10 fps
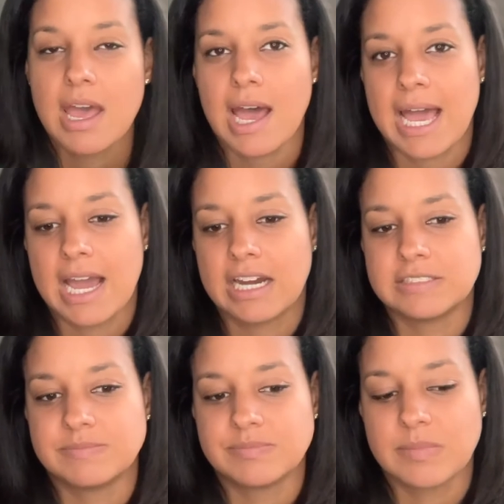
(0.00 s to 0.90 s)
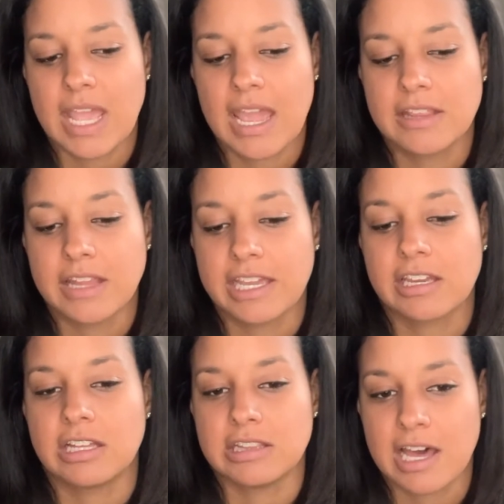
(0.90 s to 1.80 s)
and like
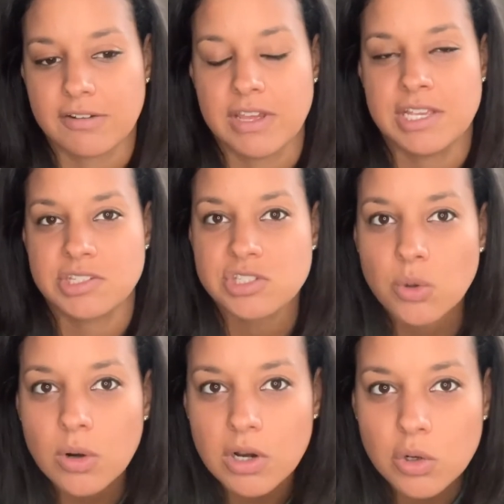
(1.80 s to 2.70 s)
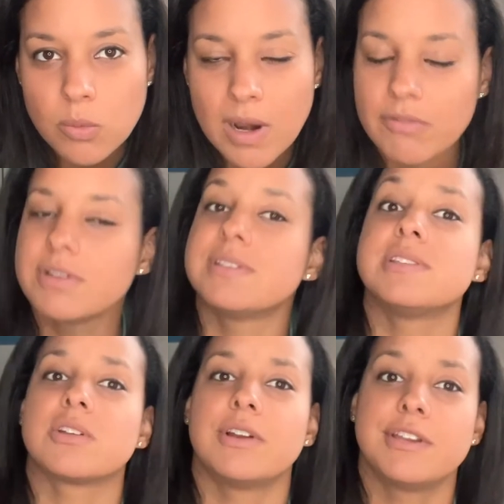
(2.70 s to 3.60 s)
a lot of historical
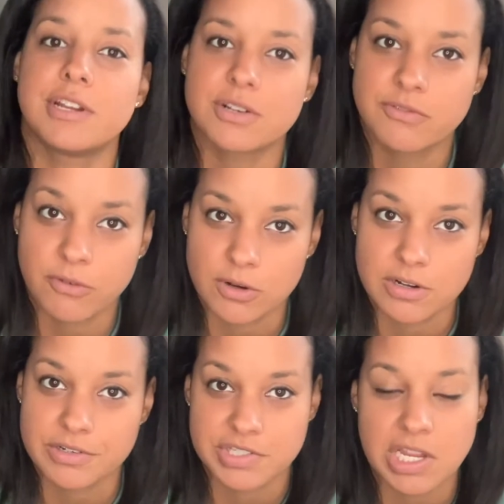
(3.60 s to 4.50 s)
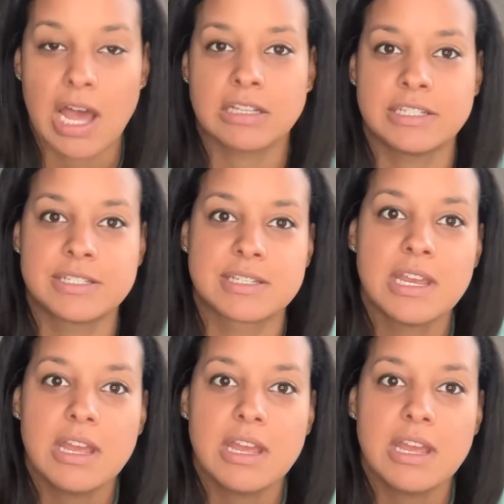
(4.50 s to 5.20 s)
references are in here for Scotland